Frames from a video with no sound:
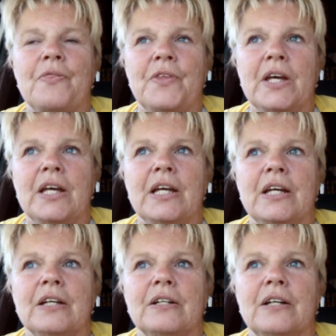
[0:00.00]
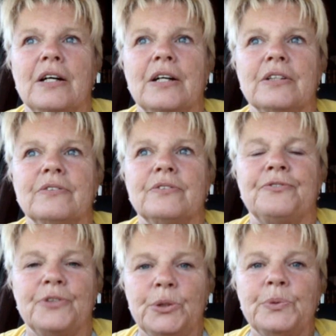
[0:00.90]
The
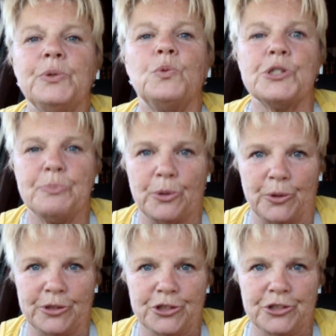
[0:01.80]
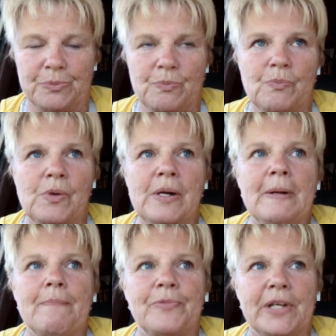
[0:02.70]
fluid was burnt.
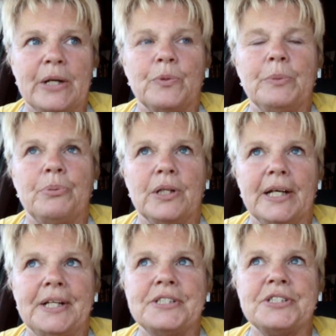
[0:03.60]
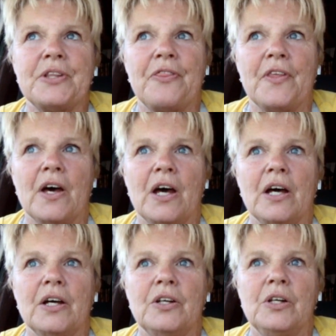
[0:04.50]
They replaced
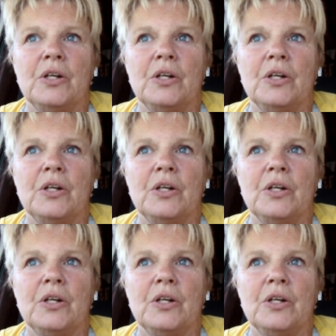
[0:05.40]
the